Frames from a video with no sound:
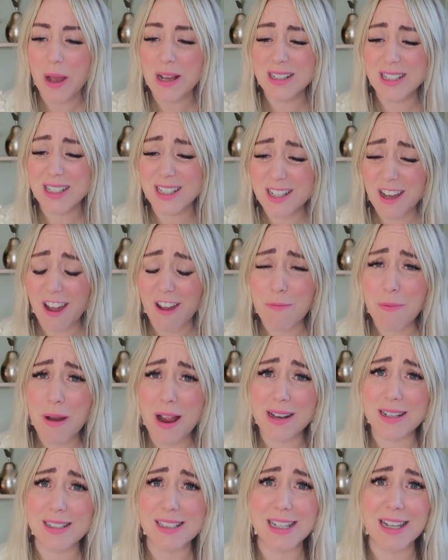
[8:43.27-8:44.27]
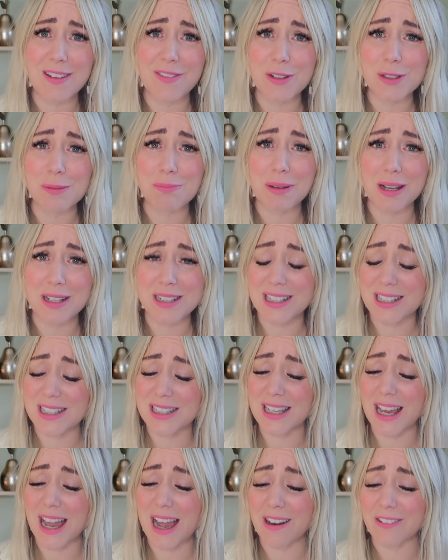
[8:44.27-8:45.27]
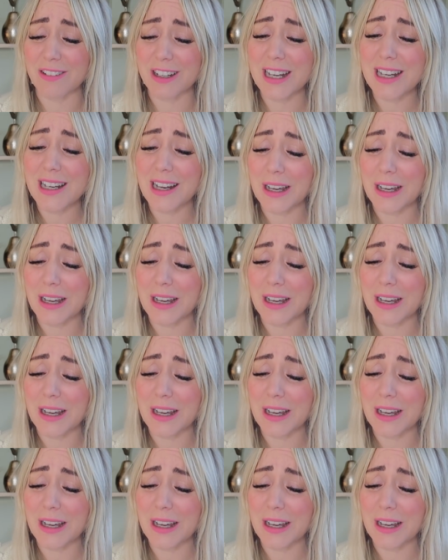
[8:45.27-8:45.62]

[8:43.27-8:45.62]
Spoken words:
Start of pregnancy feels bloody scary.